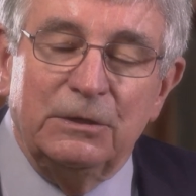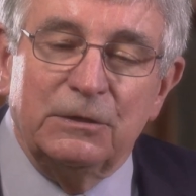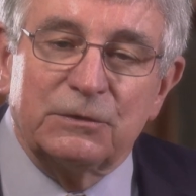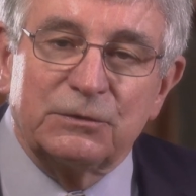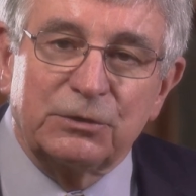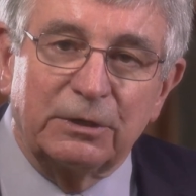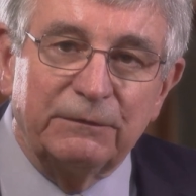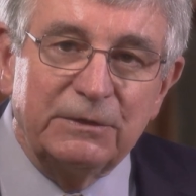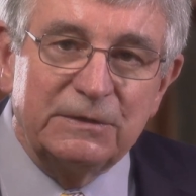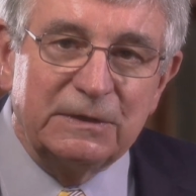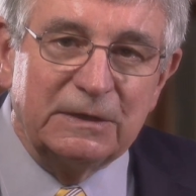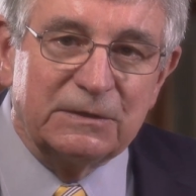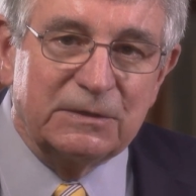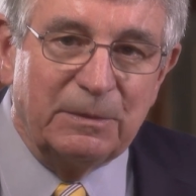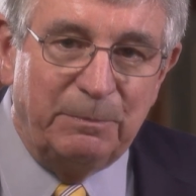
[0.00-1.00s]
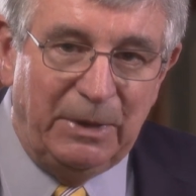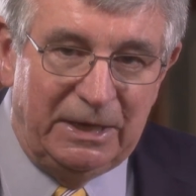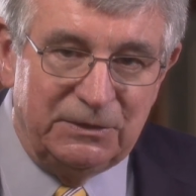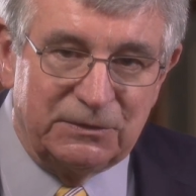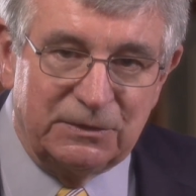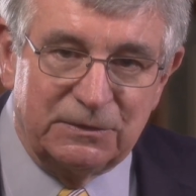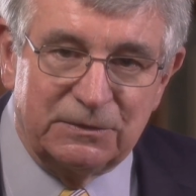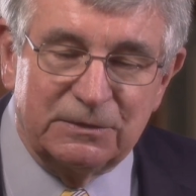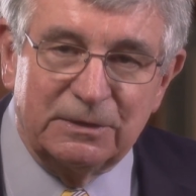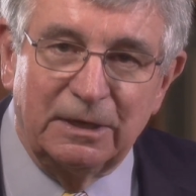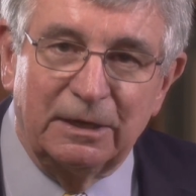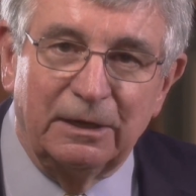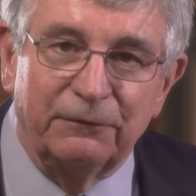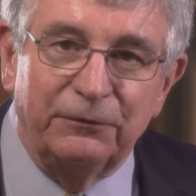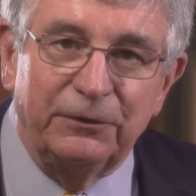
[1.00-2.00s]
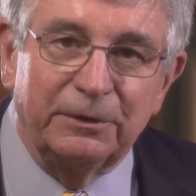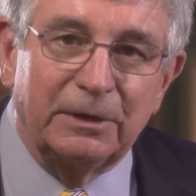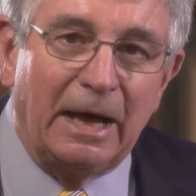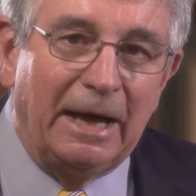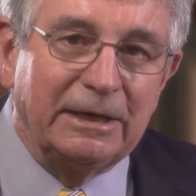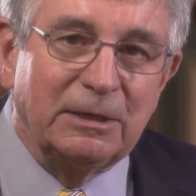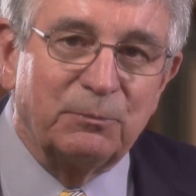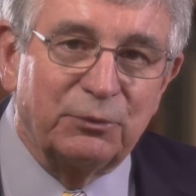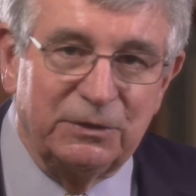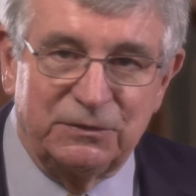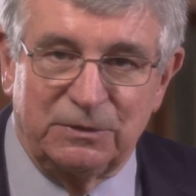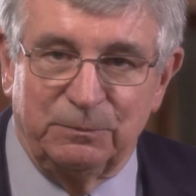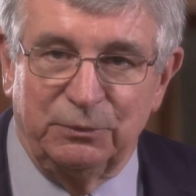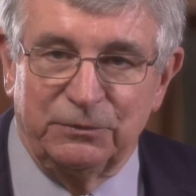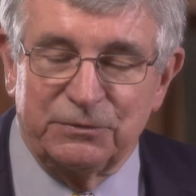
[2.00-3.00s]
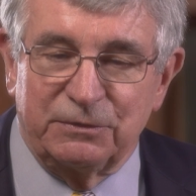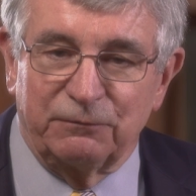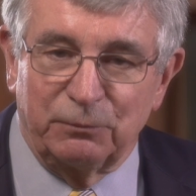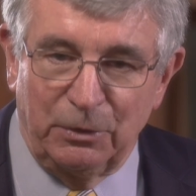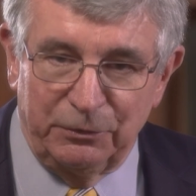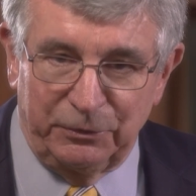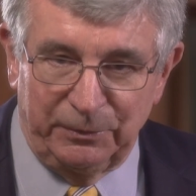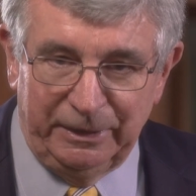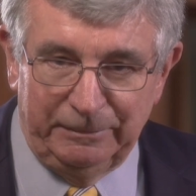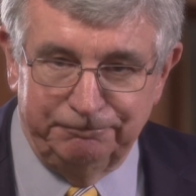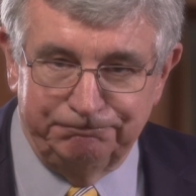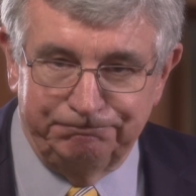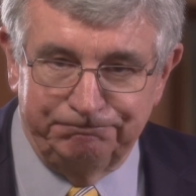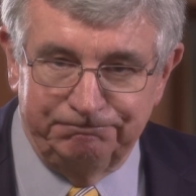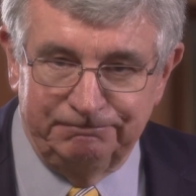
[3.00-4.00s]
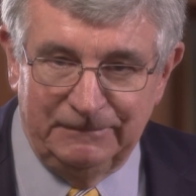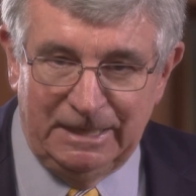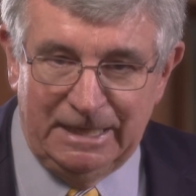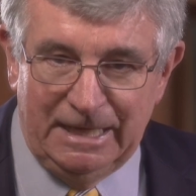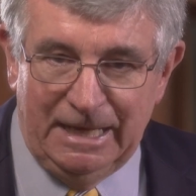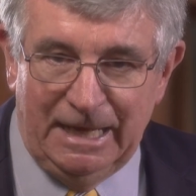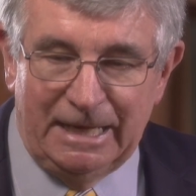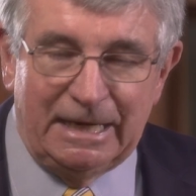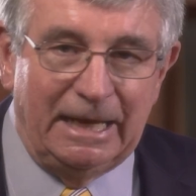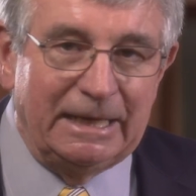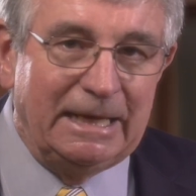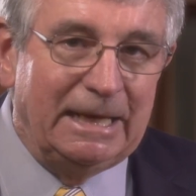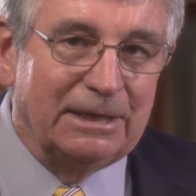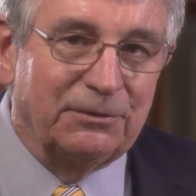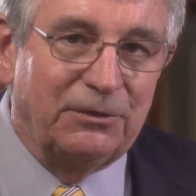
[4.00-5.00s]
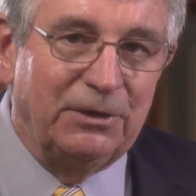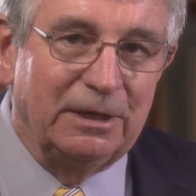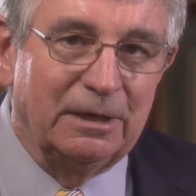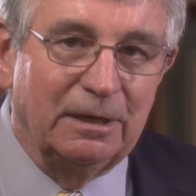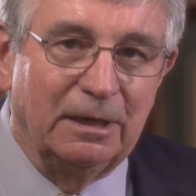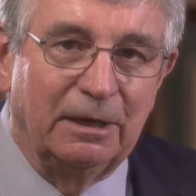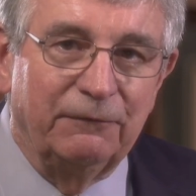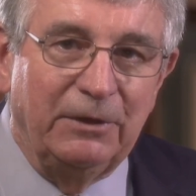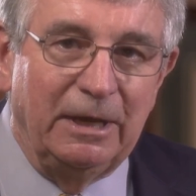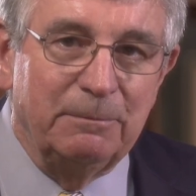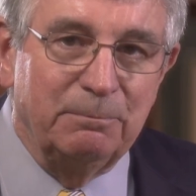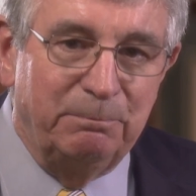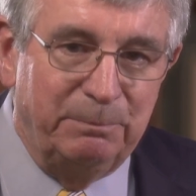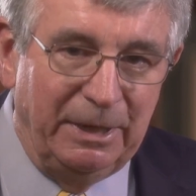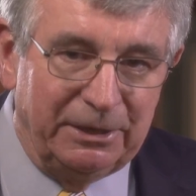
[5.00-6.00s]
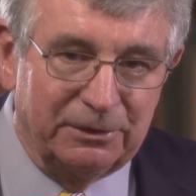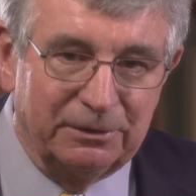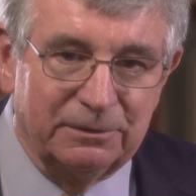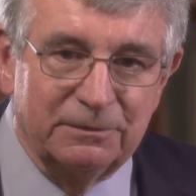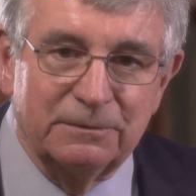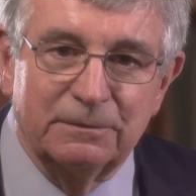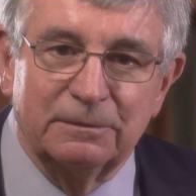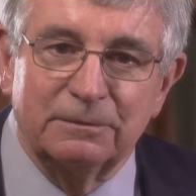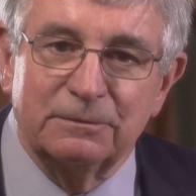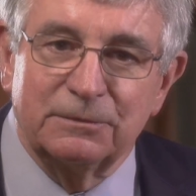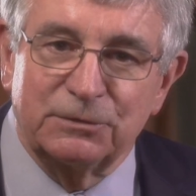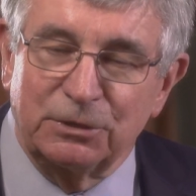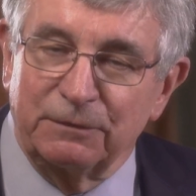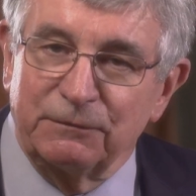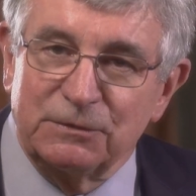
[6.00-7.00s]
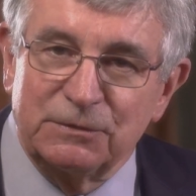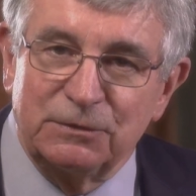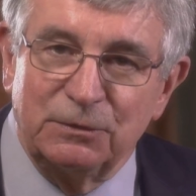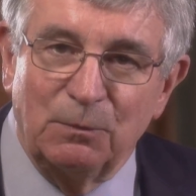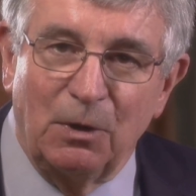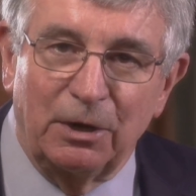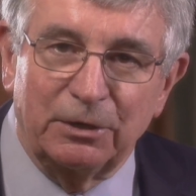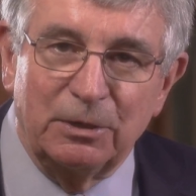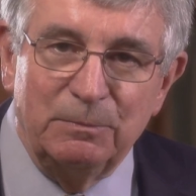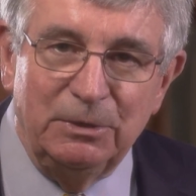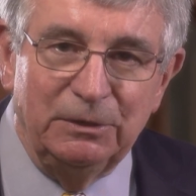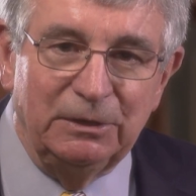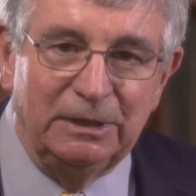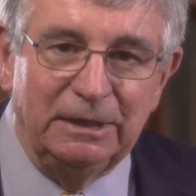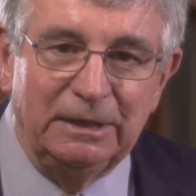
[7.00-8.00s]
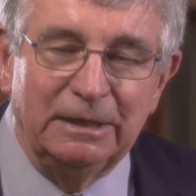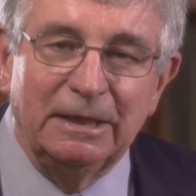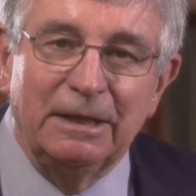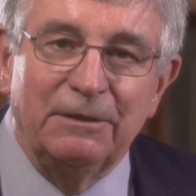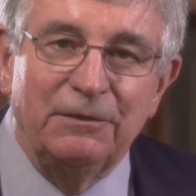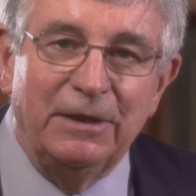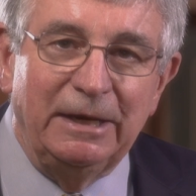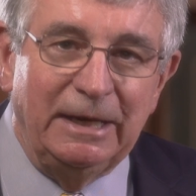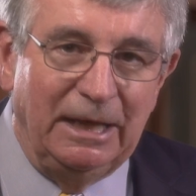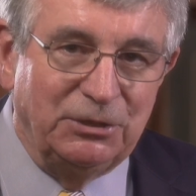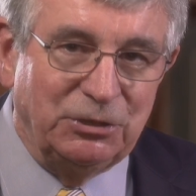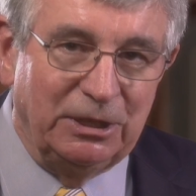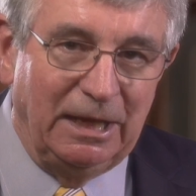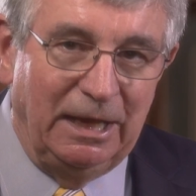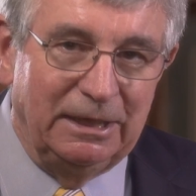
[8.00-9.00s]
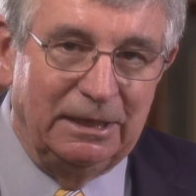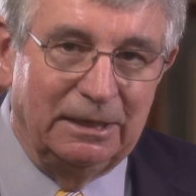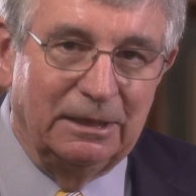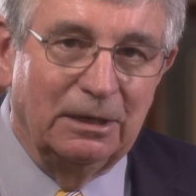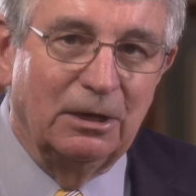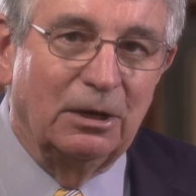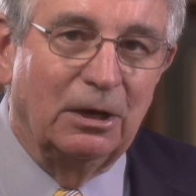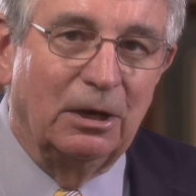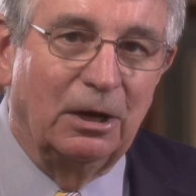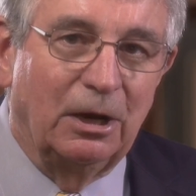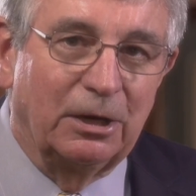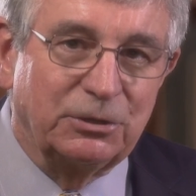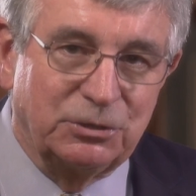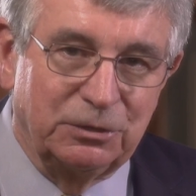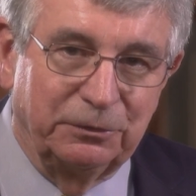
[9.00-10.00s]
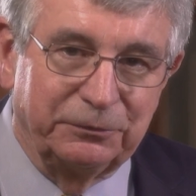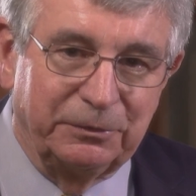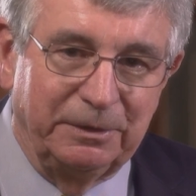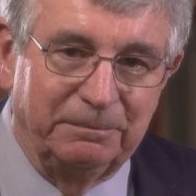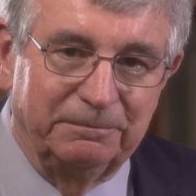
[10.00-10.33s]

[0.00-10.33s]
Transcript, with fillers: Service is the basis of the guiding principles of Rotary, and I can't think of a better service to our community than educating our children.